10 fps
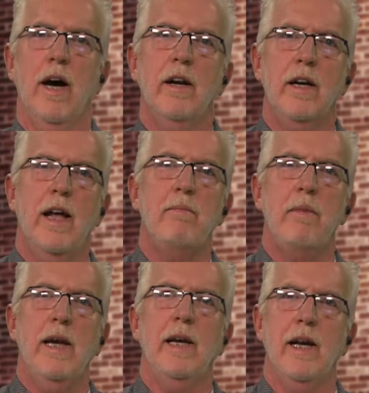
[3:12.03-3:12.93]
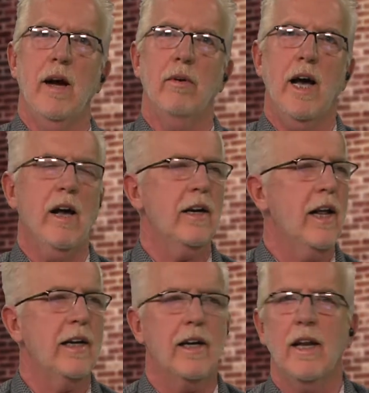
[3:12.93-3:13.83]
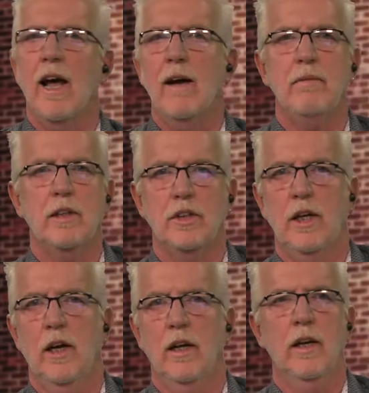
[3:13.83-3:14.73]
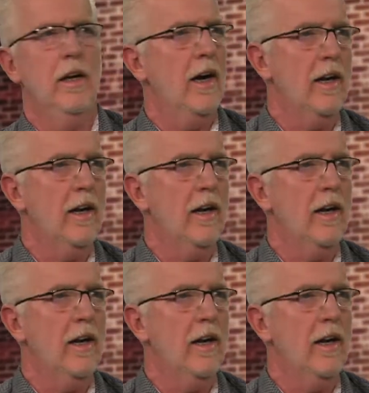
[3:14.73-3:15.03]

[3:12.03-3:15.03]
How did I make it out? How did I climb this hill?